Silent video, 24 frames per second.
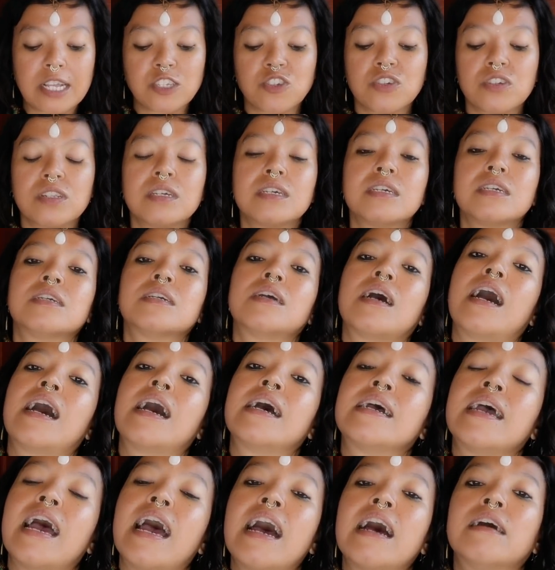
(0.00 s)
Actually, I
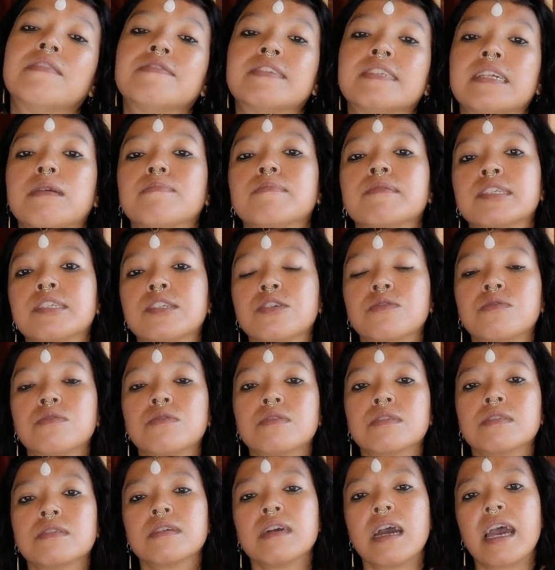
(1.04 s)
have
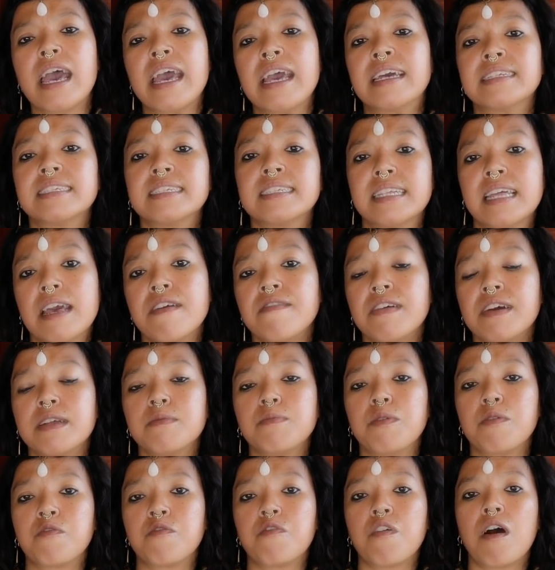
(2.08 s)
Samsung S7
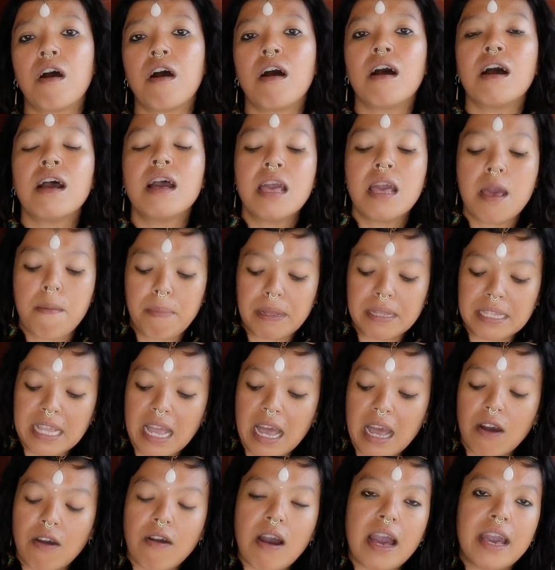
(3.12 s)
before, but
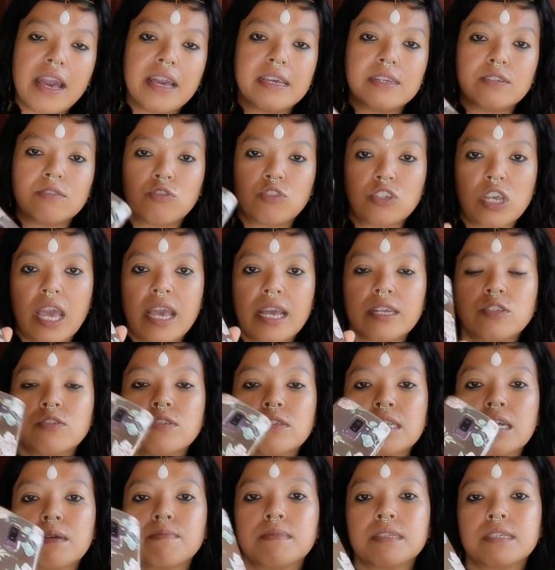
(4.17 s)
now I changed to
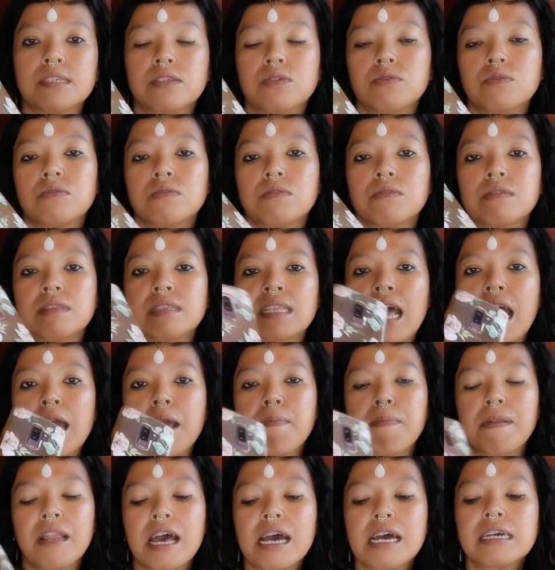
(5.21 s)
Samsung 9
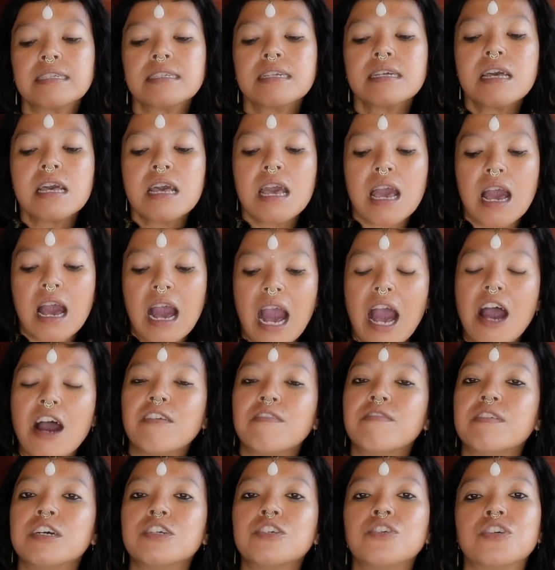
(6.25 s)
Plus.
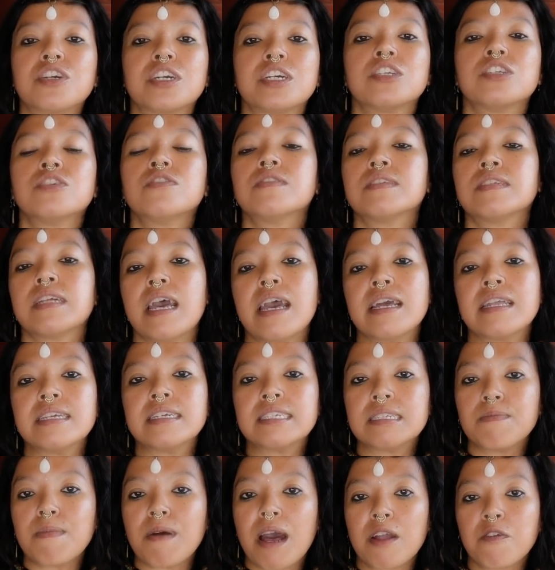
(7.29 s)
However, you can use any
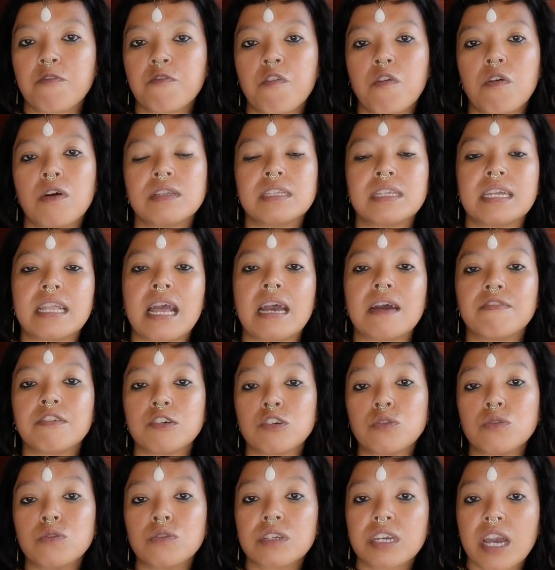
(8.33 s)
smartphone that have a
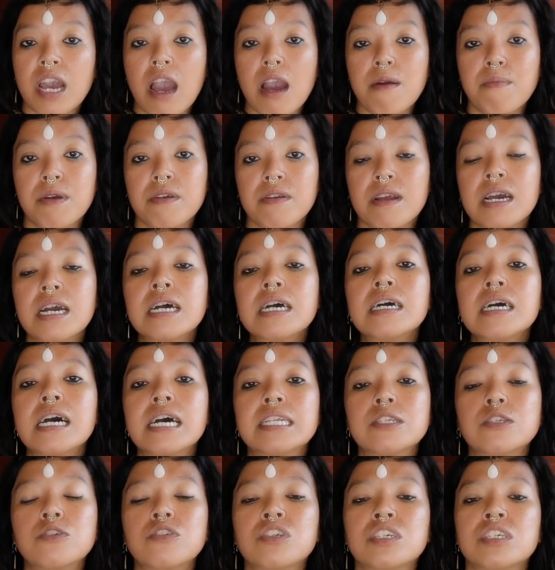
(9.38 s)
good camera,
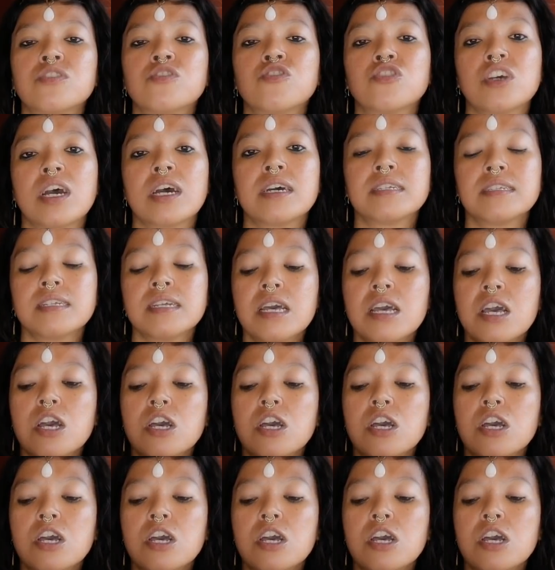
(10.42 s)
and you can just